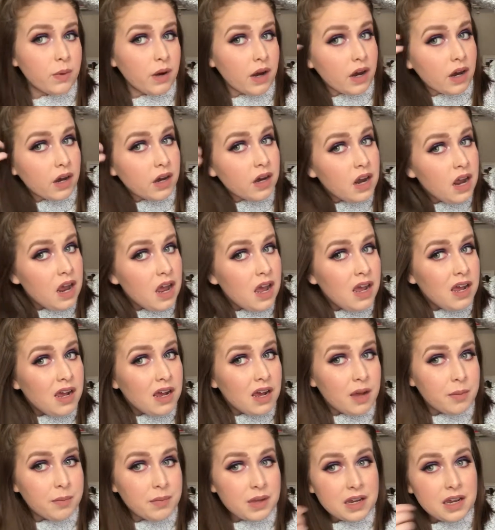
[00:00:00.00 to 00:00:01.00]
where
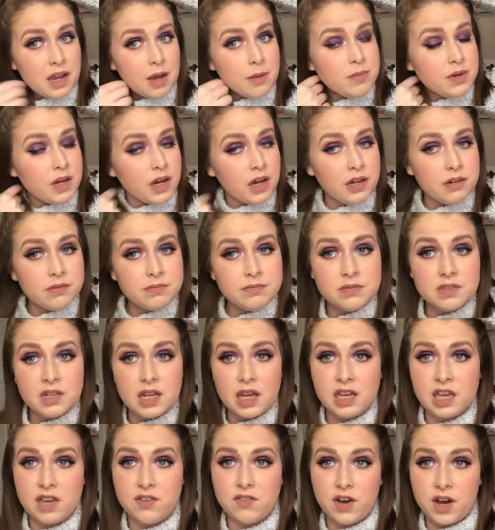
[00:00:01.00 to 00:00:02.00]
I'm like, I'm done,
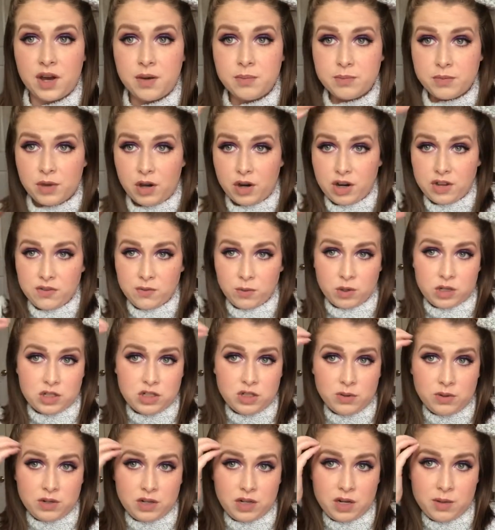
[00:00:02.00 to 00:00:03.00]
I give up, I don't even want
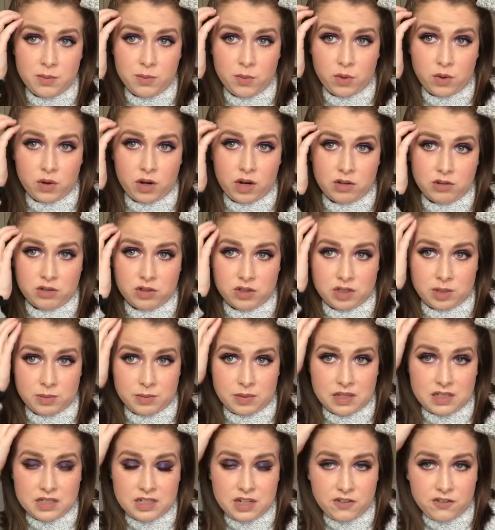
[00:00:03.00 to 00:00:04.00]
to do it anymore, I'll do
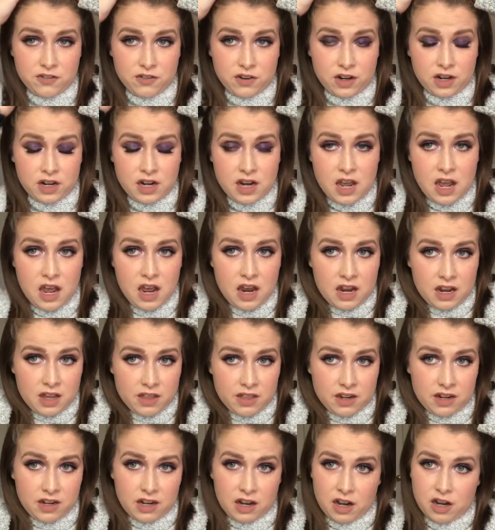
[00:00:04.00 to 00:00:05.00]
something different.
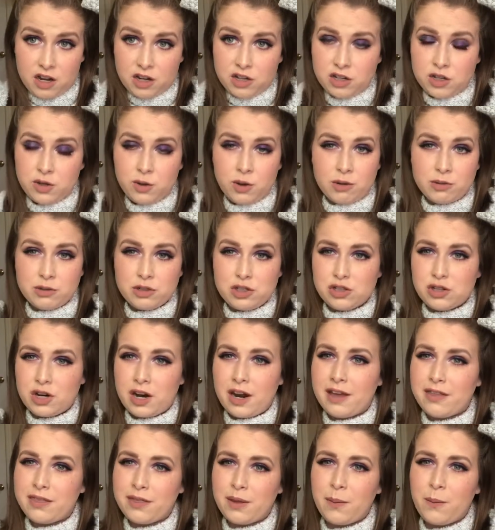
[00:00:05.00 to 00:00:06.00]
And then you always
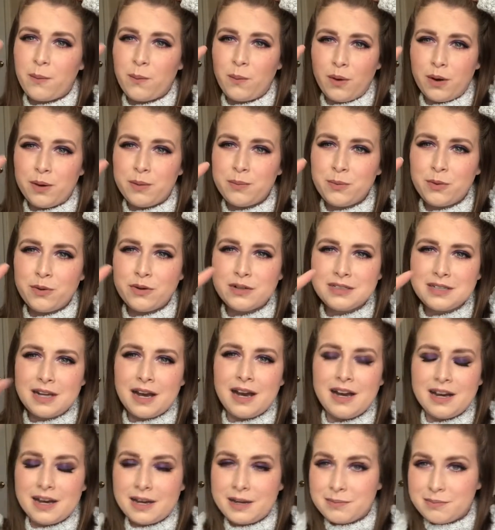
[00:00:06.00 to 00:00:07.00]
try it that one more
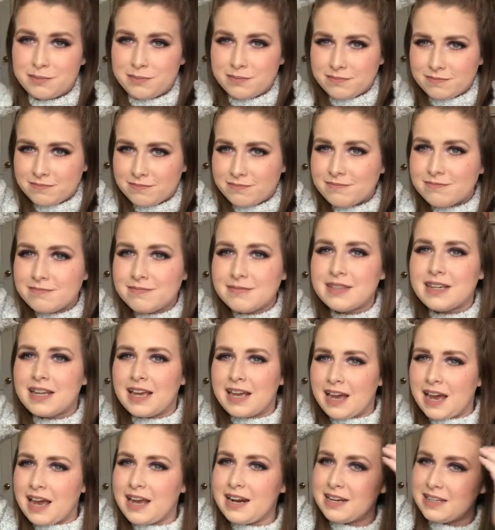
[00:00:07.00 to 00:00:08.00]
time,
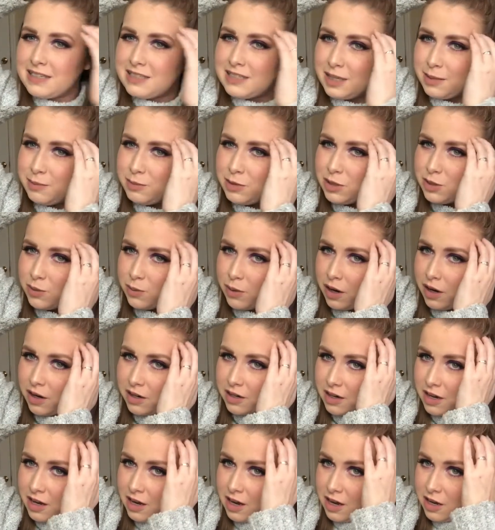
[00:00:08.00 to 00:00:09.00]
and it seems to work.
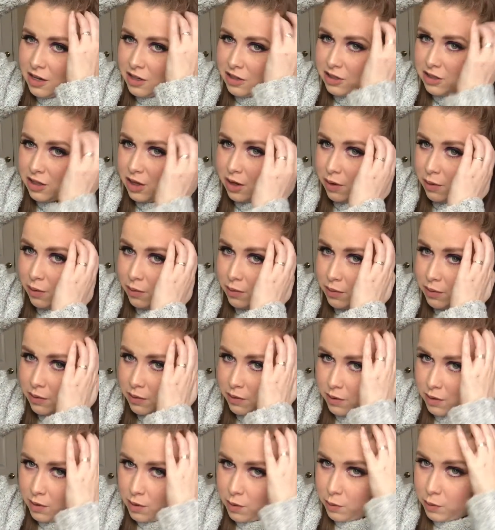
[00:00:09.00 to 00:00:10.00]
So
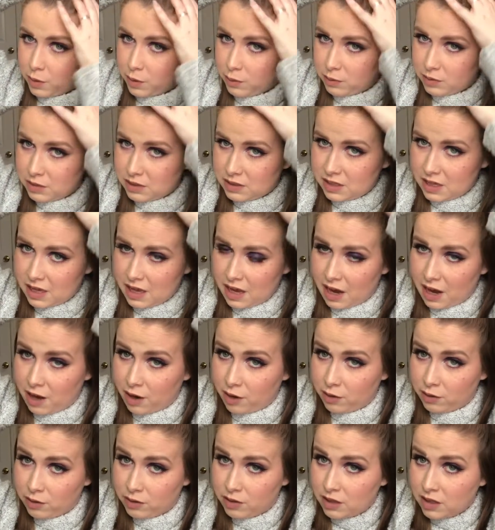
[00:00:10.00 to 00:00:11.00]
we will see
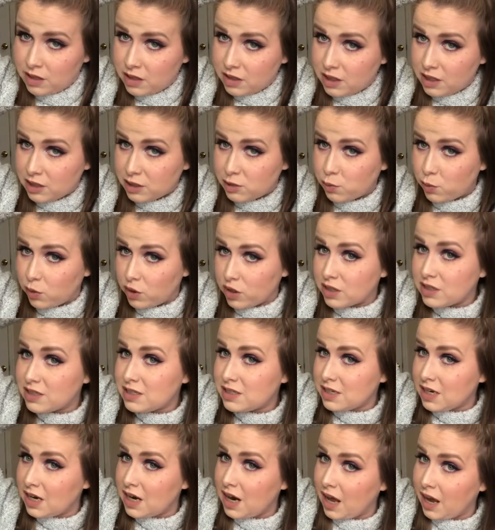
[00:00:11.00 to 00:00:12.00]
how this works
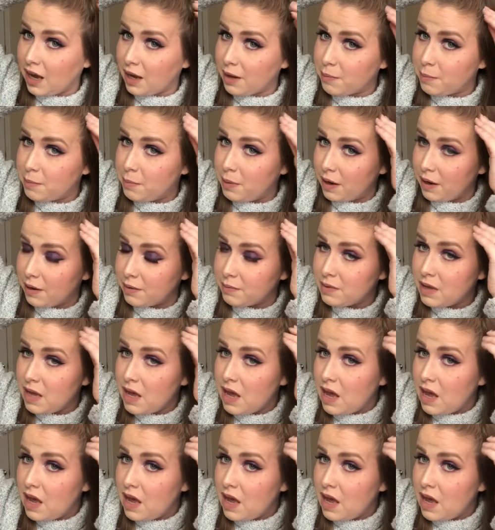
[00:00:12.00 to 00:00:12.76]
today, but